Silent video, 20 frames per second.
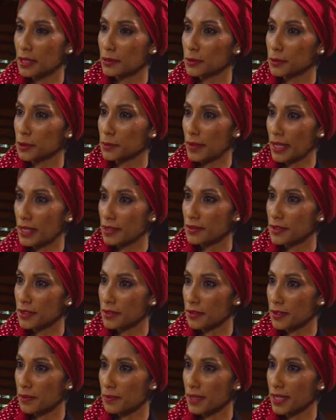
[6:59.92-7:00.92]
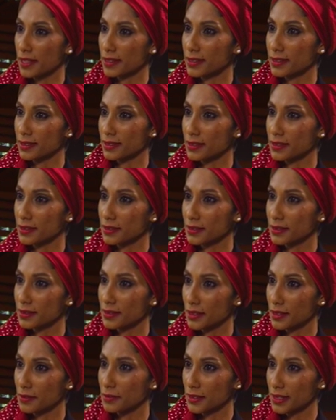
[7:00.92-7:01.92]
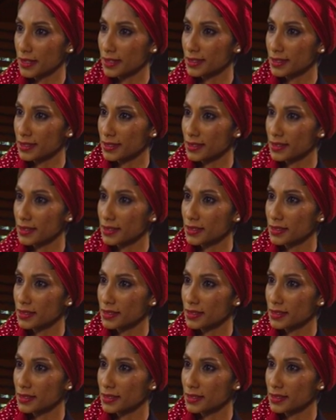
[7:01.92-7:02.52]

able to benefit from that in the first instance.